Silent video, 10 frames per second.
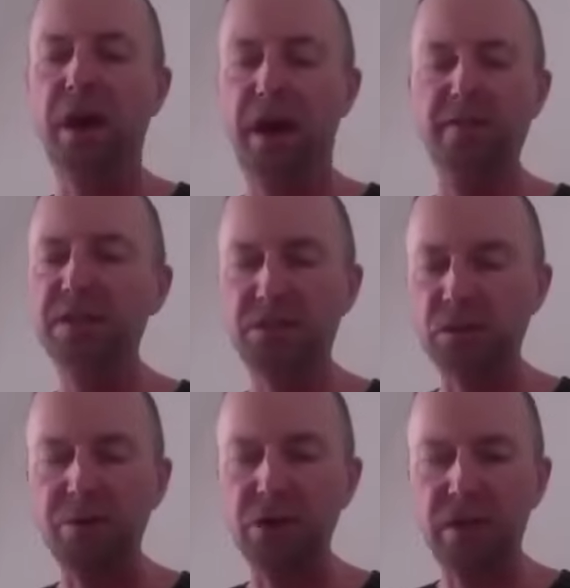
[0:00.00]
And there's
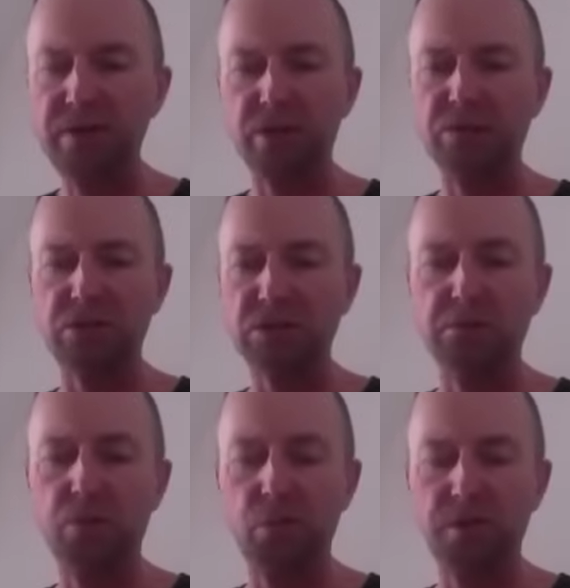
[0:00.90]
so much evidence to
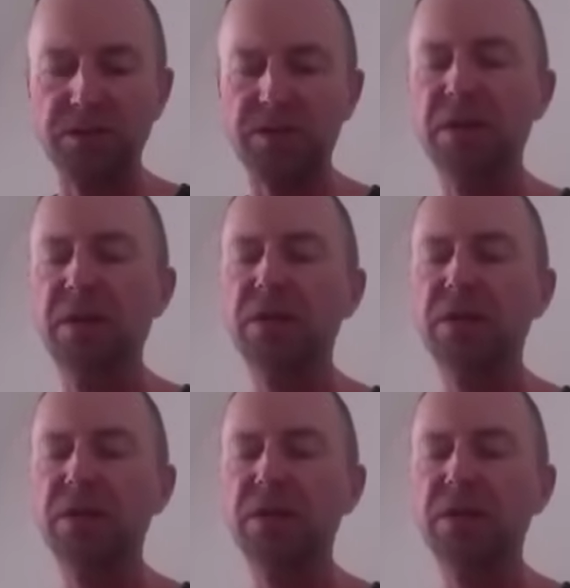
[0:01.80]
support this.